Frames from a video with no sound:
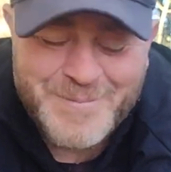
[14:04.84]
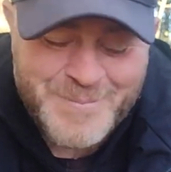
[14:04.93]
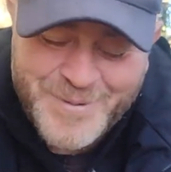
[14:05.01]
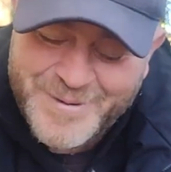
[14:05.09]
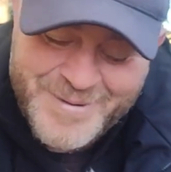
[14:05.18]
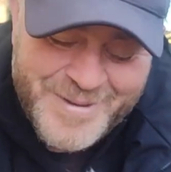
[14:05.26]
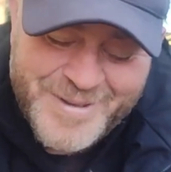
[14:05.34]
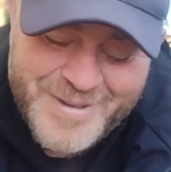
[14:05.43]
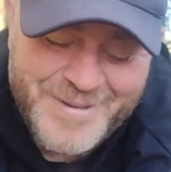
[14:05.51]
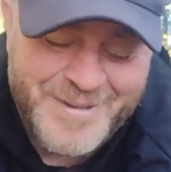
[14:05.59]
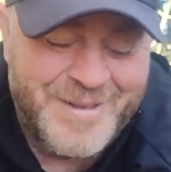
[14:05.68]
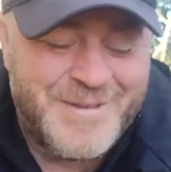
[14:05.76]
But yeah,
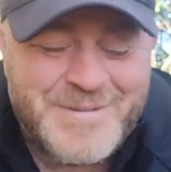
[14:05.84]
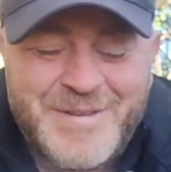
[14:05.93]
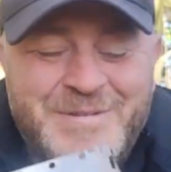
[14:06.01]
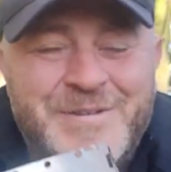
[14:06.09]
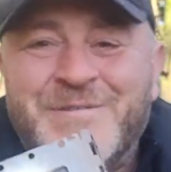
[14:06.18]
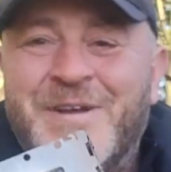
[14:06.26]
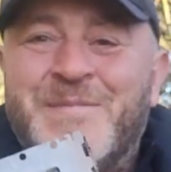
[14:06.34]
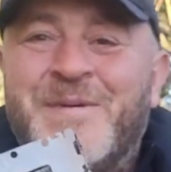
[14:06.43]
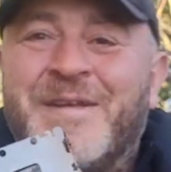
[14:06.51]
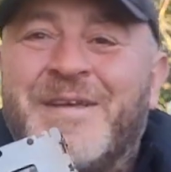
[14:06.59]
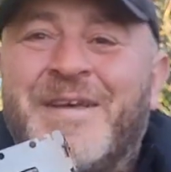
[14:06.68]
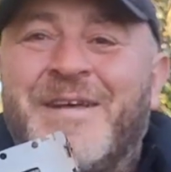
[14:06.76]
it's a great
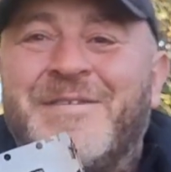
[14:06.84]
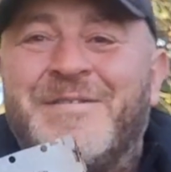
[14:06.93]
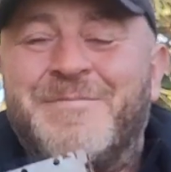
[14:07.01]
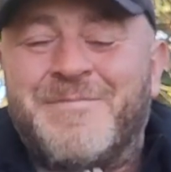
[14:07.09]
bit of kit.